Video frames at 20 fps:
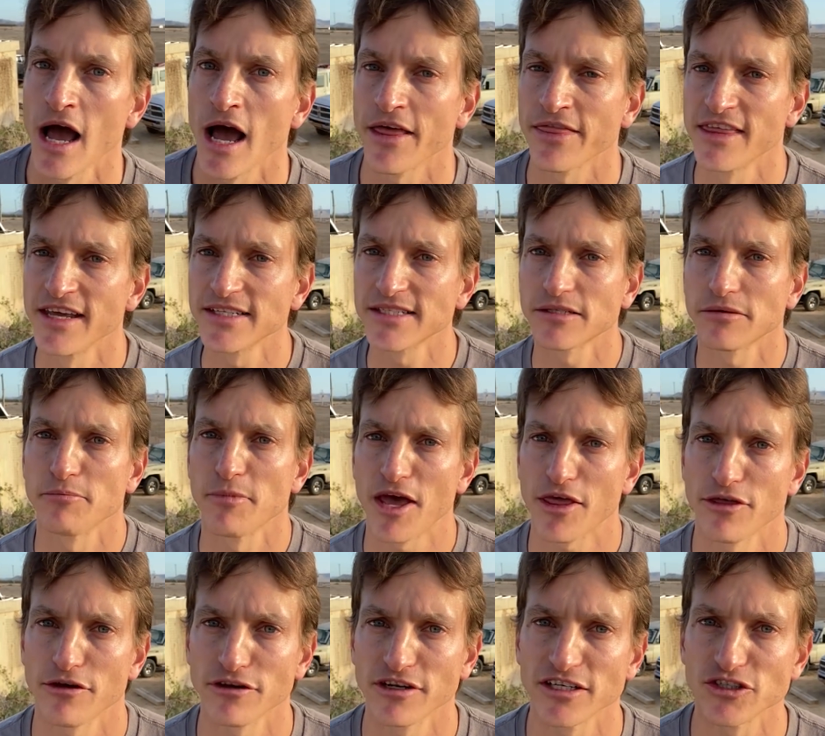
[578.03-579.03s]
This
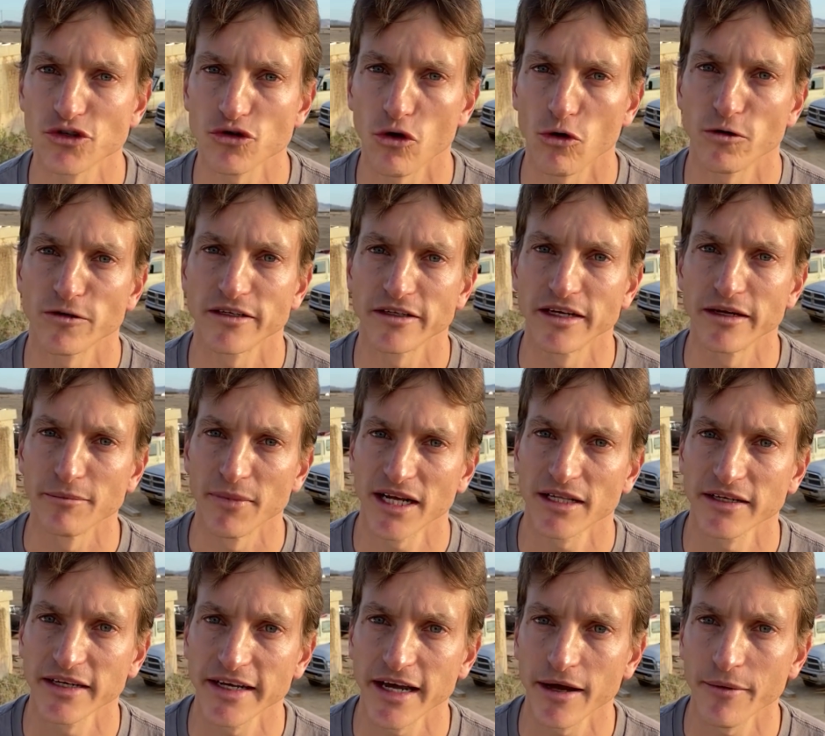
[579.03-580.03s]
method is called
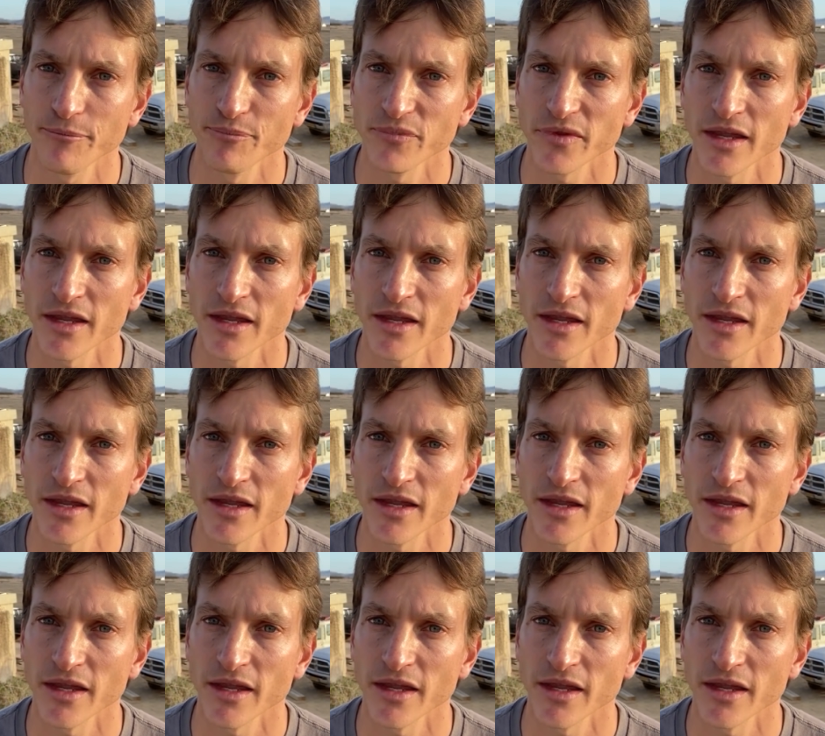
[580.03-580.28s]
Gematria.